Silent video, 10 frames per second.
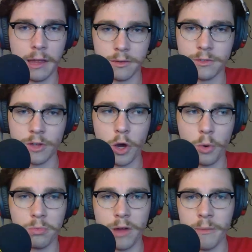
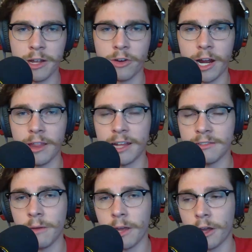So, I mean, granted, that's
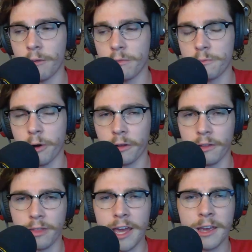something that could have sparked the
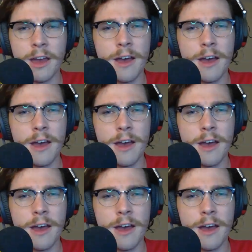thing.